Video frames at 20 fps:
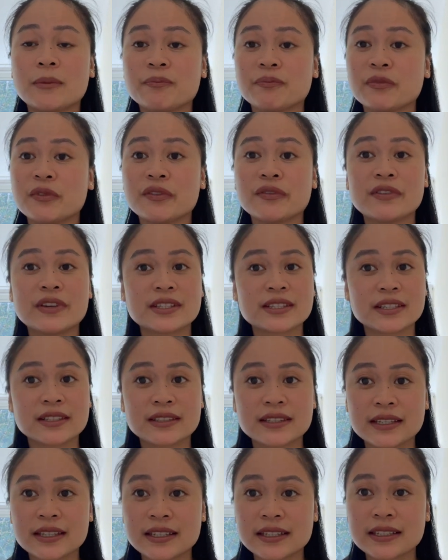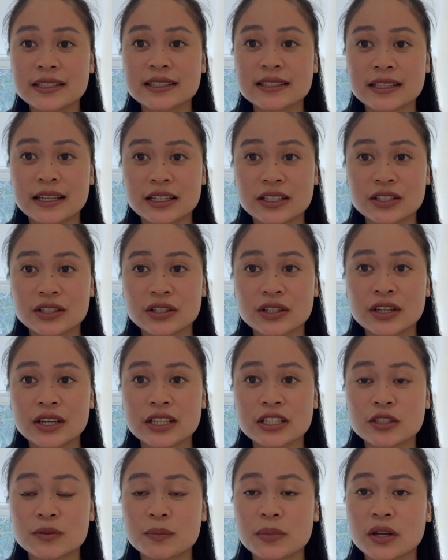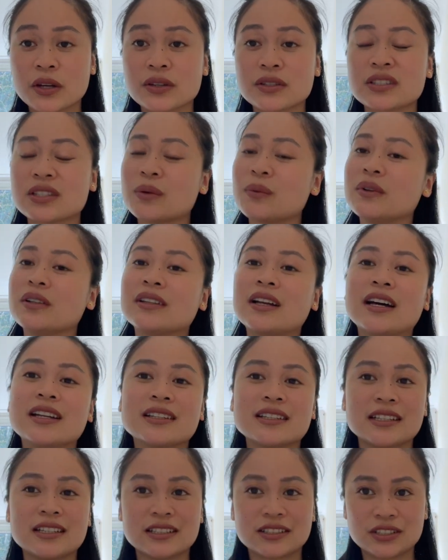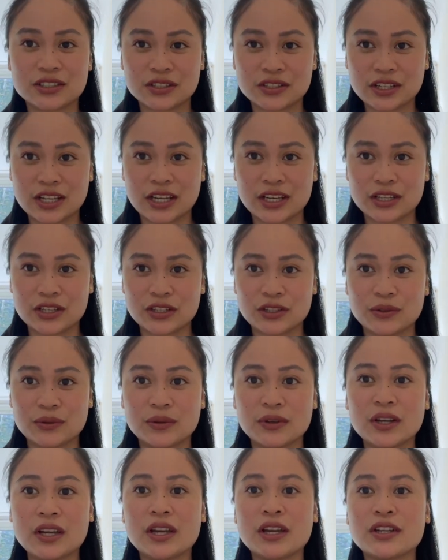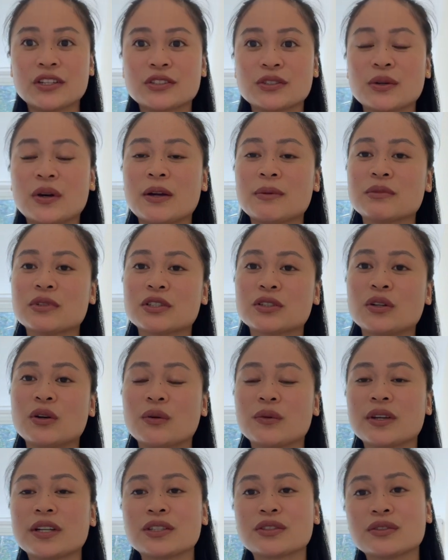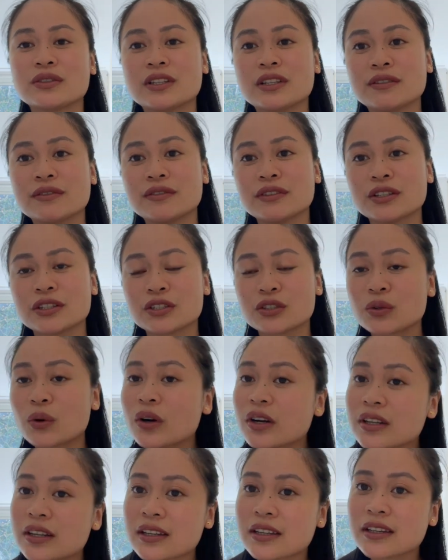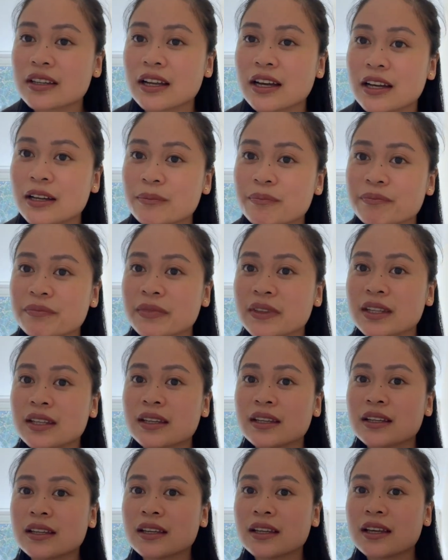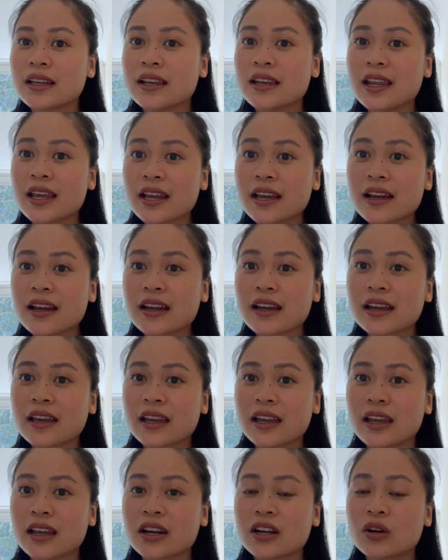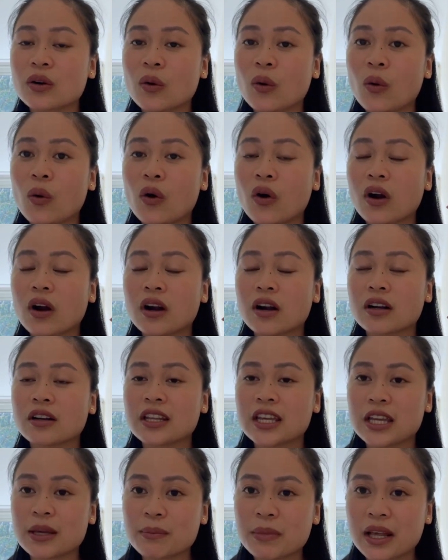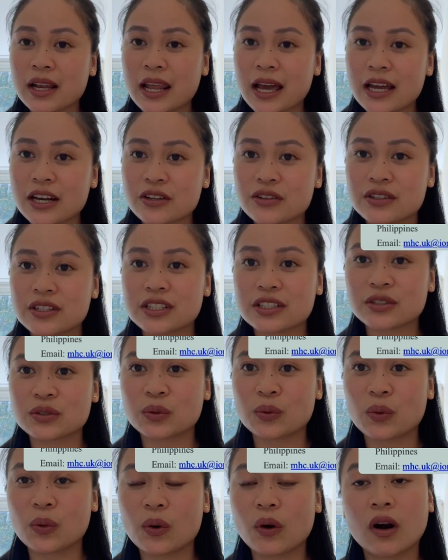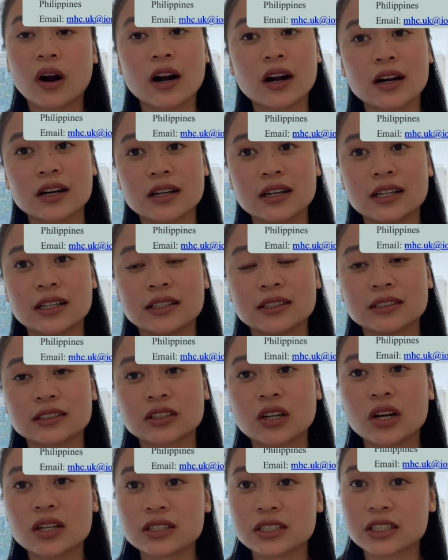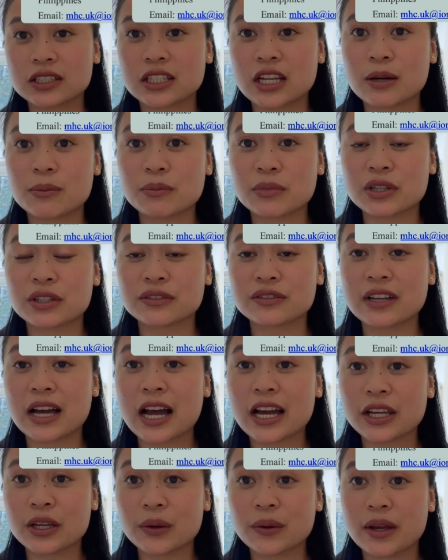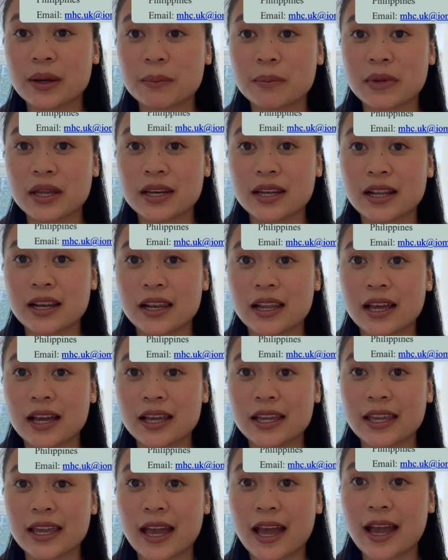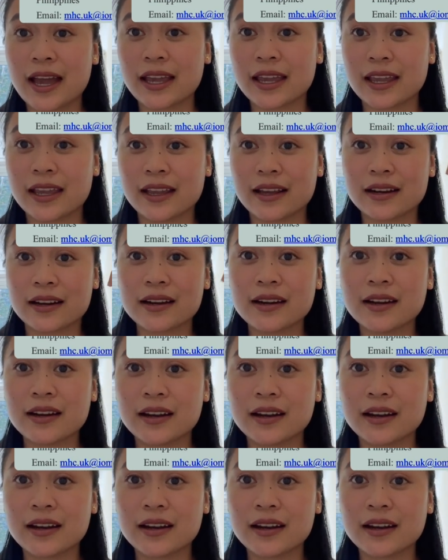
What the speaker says: visiting the center. It's because they will not entertain you. So I'm just going to give you a short link here, or the email address or contact number of IOM Manila. Yeah, here.